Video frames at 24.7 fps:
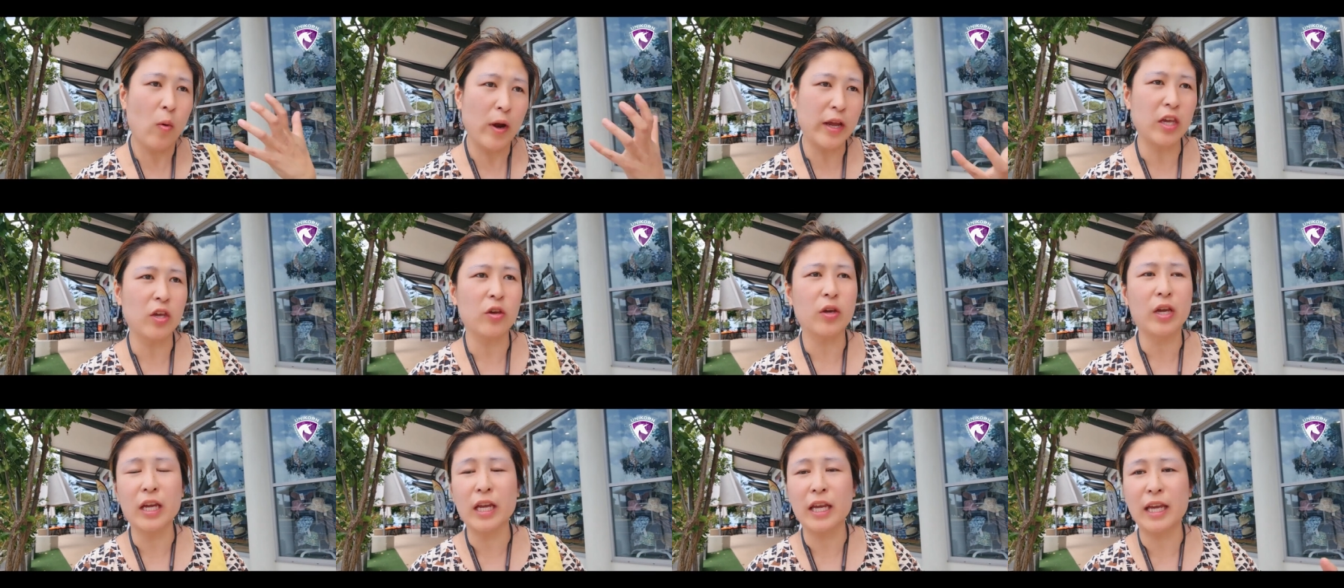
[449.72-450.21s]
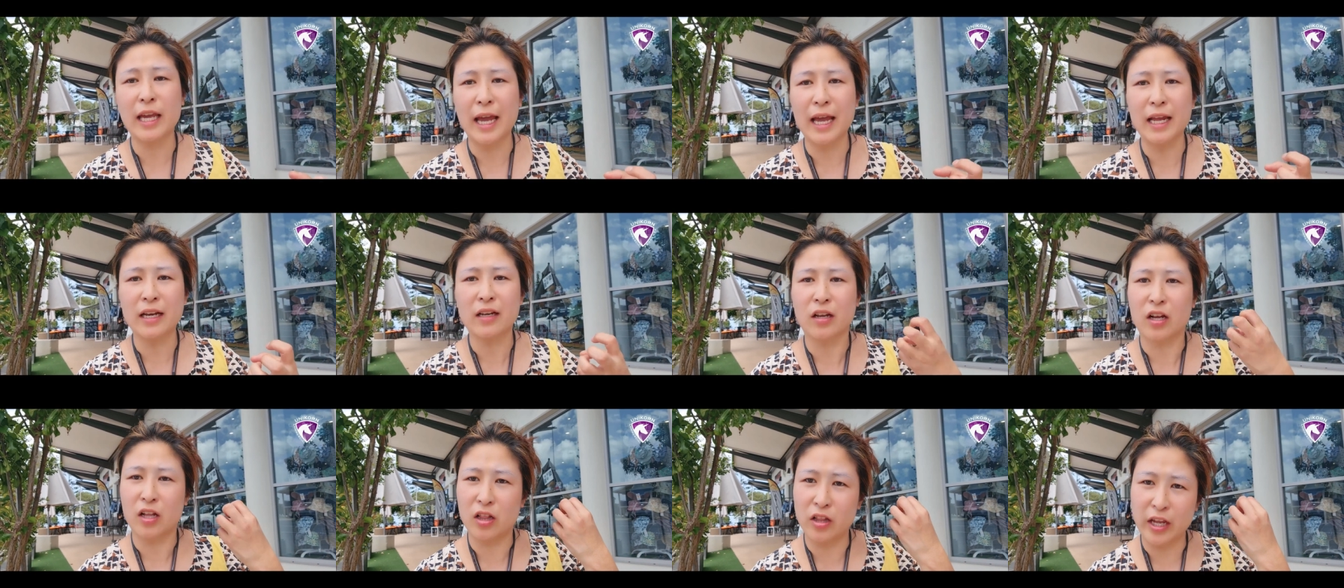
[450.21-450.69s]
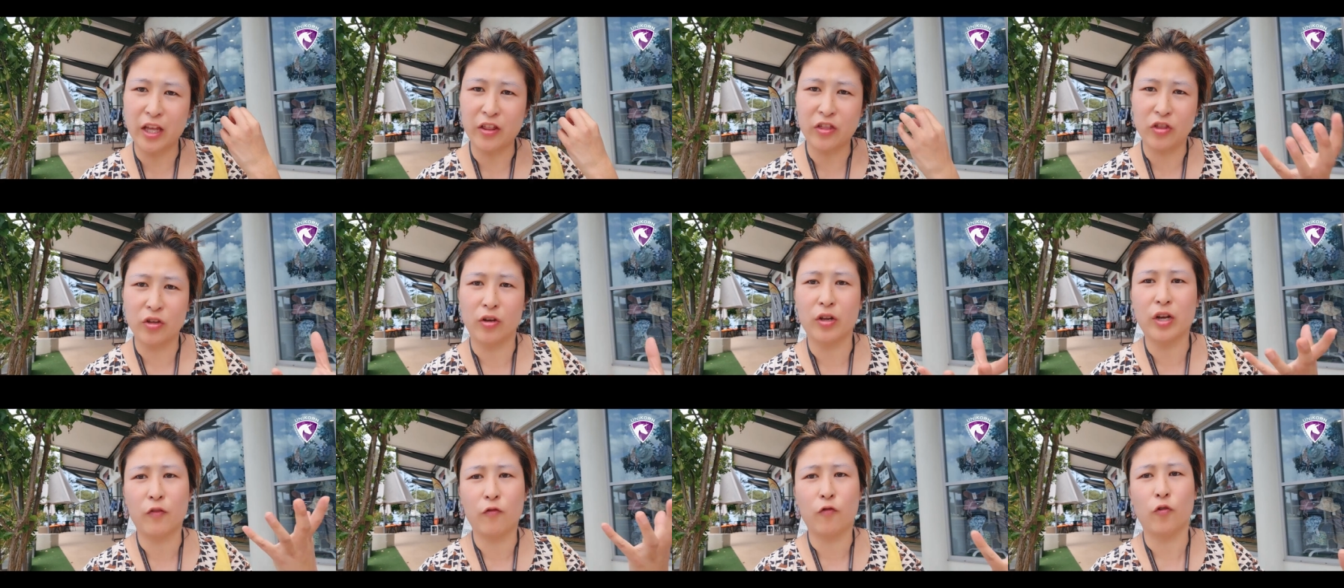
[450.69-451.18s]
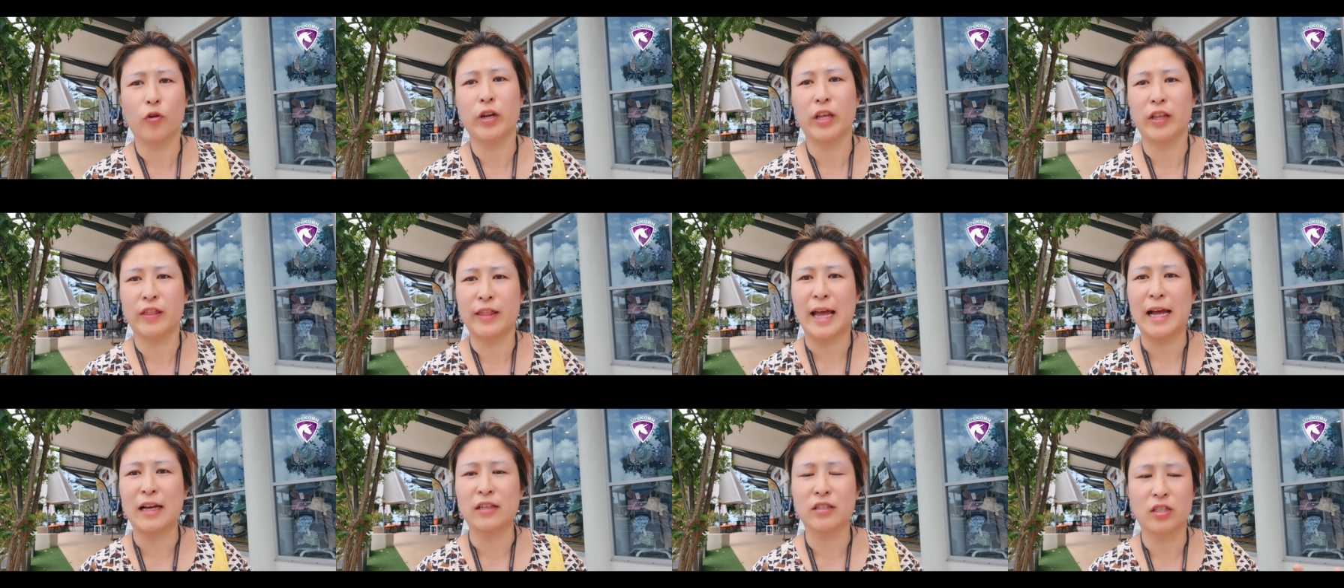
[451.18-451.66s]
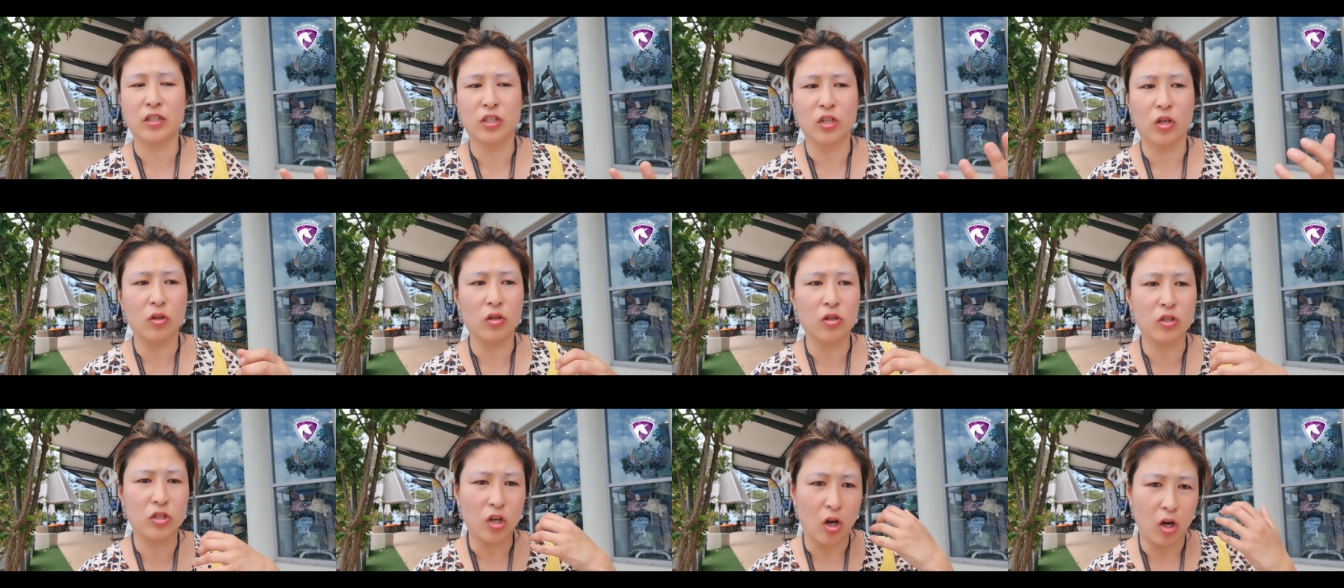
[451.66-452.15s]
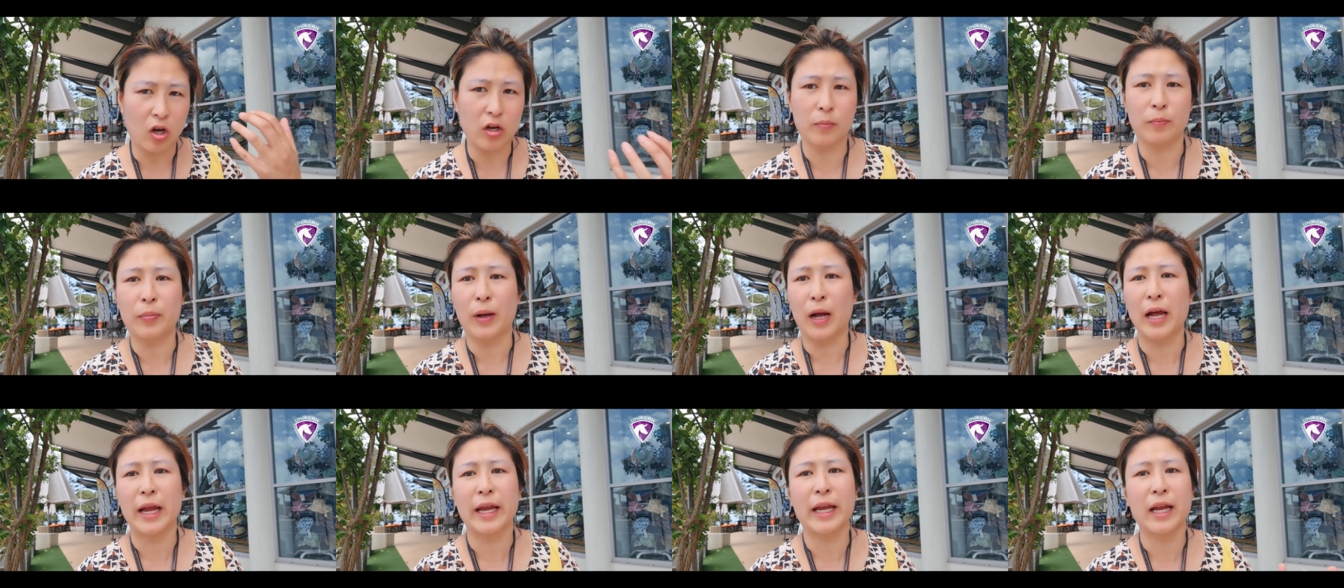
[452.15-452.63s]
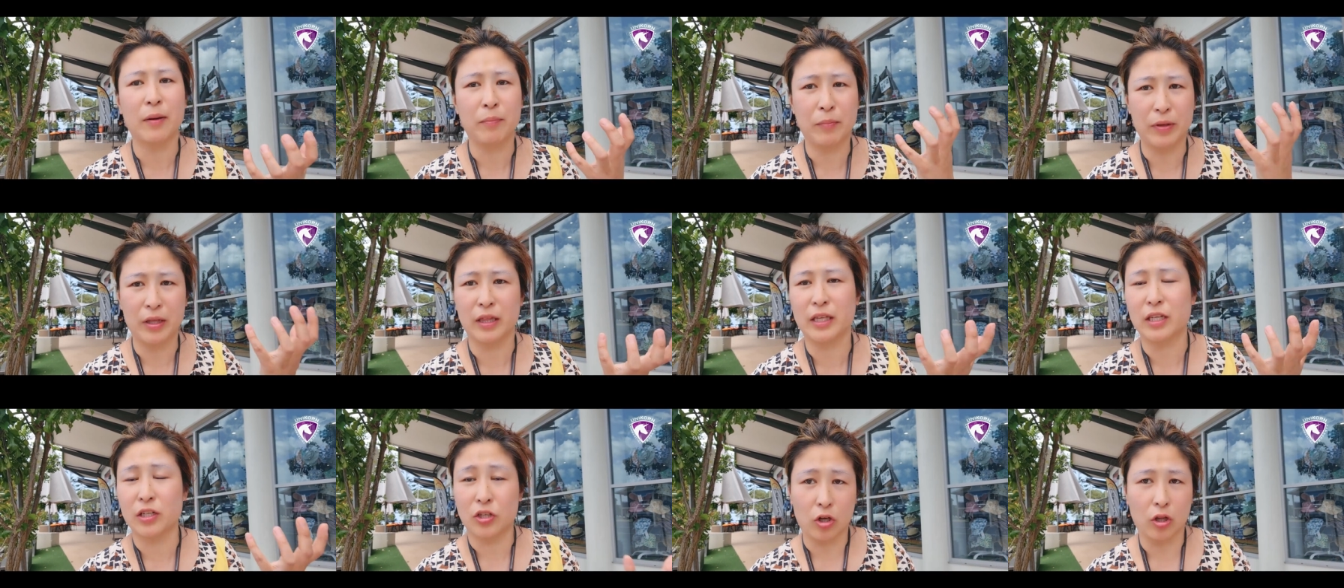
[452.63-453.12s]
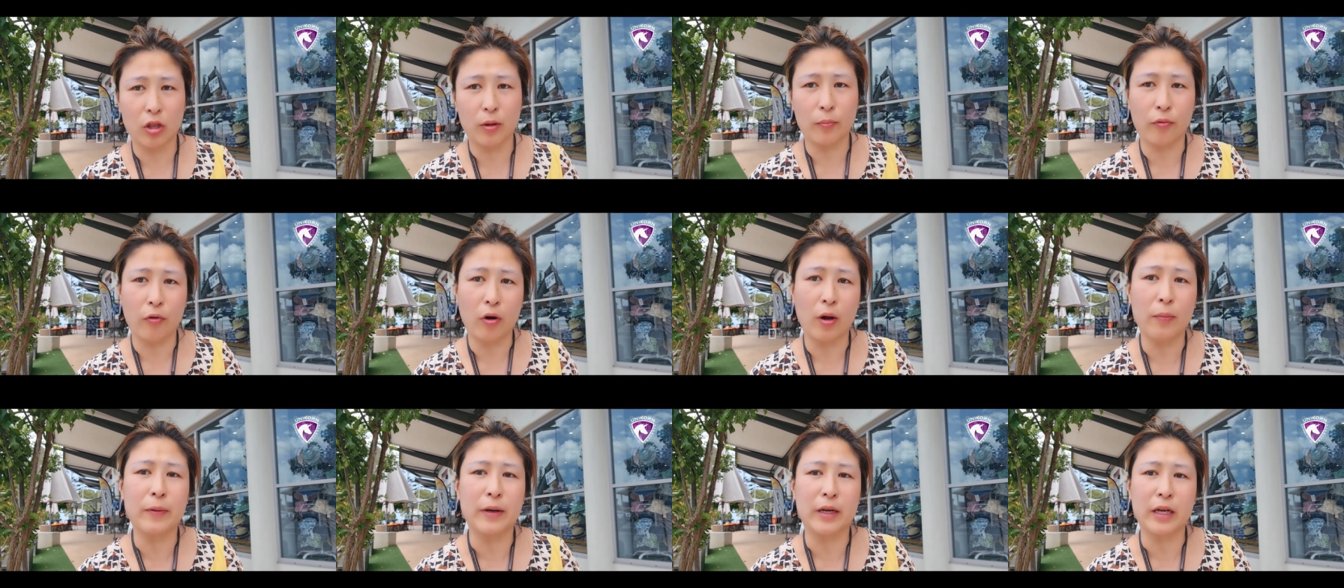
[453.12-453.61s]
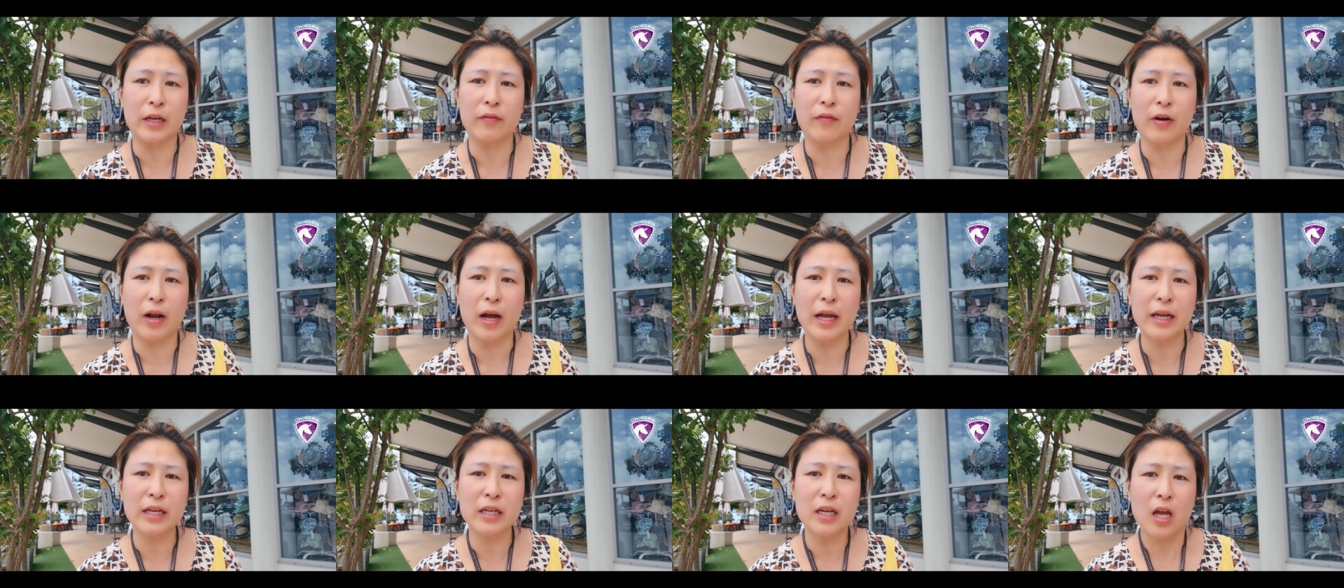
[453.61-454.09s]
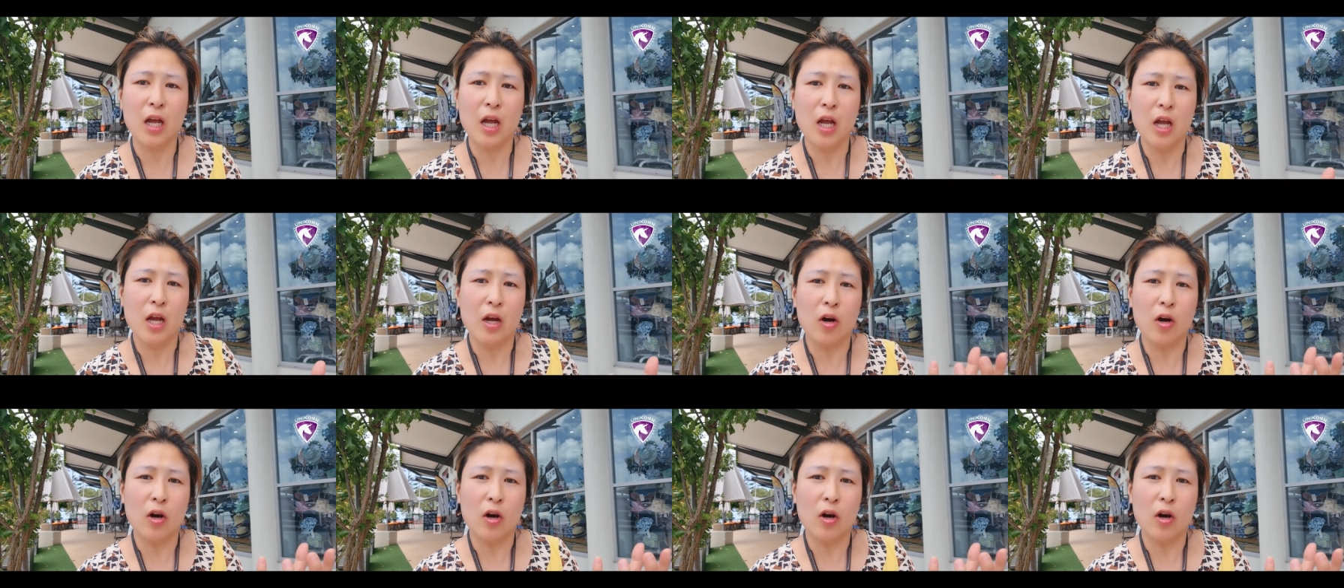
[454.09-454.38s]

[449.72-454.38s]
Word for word: where you can get clear 30, 40,000 dollars on buying a million dollar property, right?